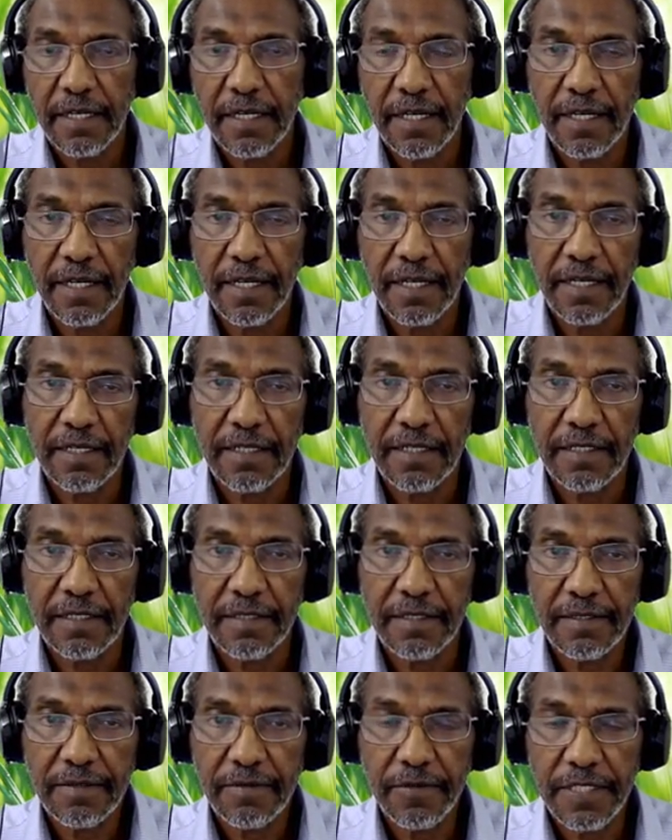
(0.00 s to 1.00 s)
And
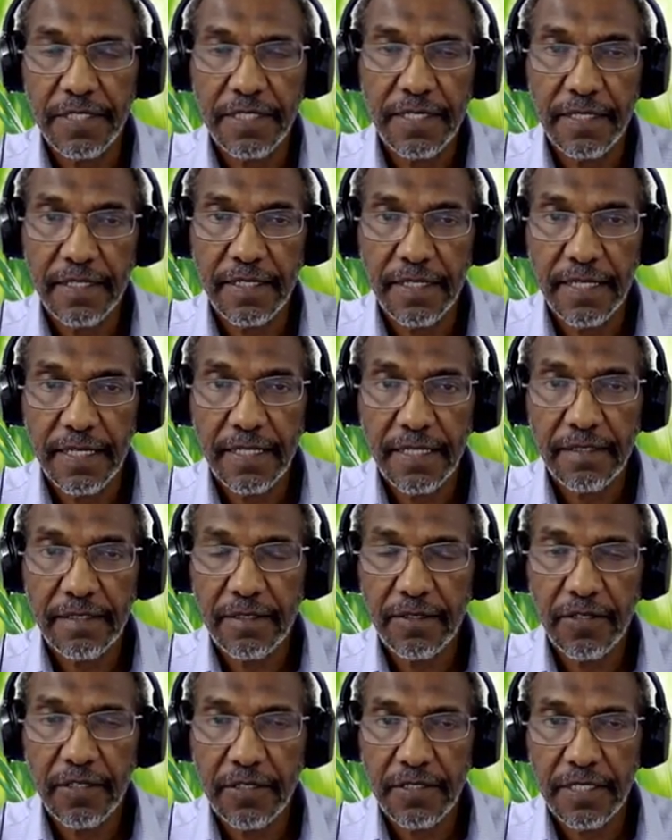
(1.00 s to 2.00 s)
we say, great,
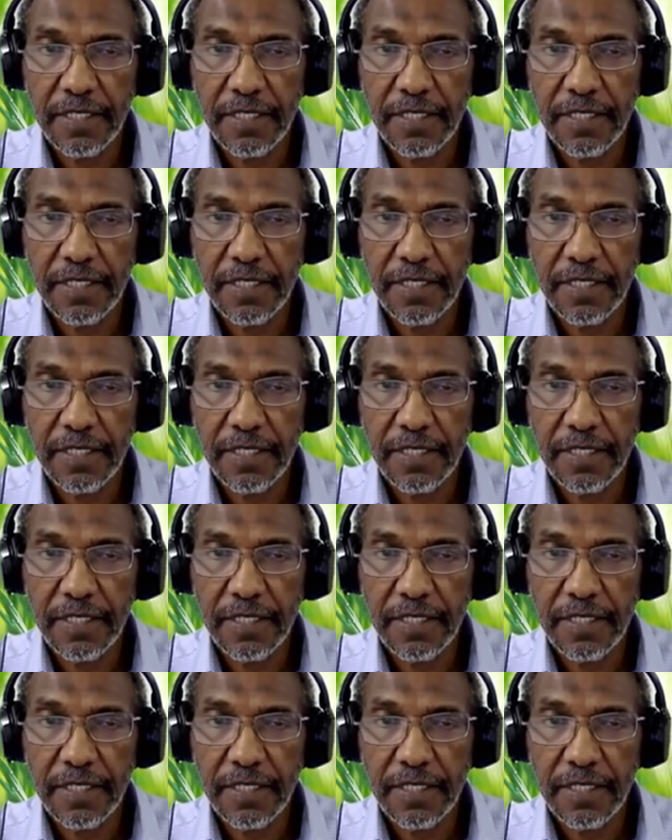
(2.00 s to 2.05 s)
on a